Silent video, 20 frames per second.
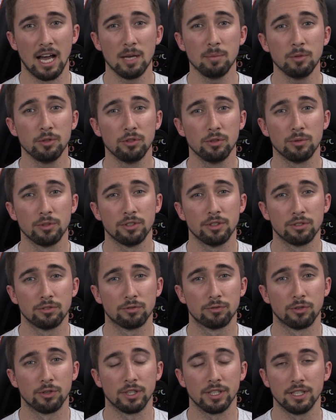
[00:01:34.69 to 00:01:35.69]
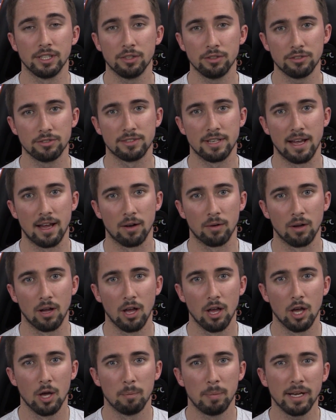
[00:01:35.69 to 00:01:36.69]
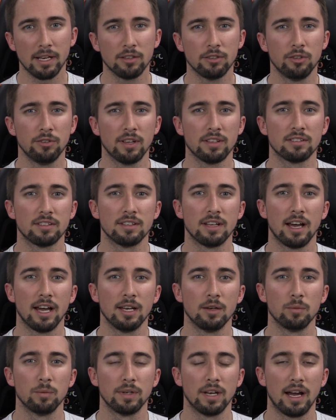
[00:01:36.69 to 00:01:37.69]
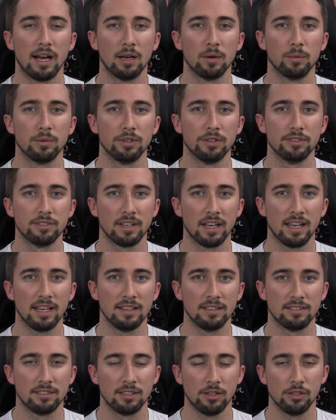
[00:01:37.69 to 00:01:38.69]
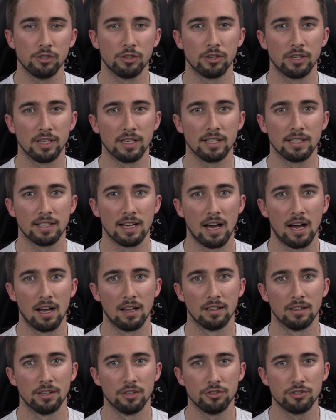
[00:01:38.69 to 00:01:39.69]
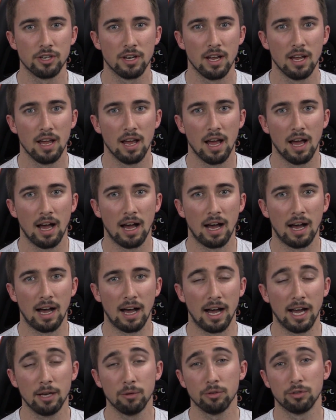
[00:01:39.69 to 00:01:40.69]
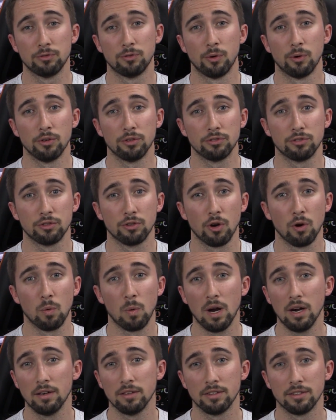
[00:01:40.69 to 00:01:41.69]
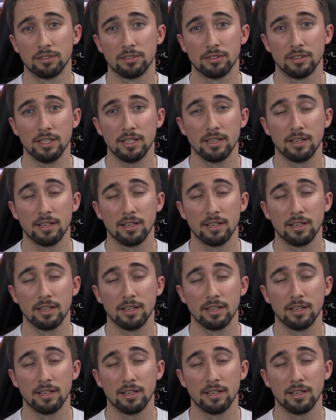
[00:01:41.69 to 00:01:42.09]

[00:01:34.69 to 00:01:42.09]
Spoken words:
I've been doing this for years now. Back in 2009, when I was a senior in college, I was forced to go wirelessly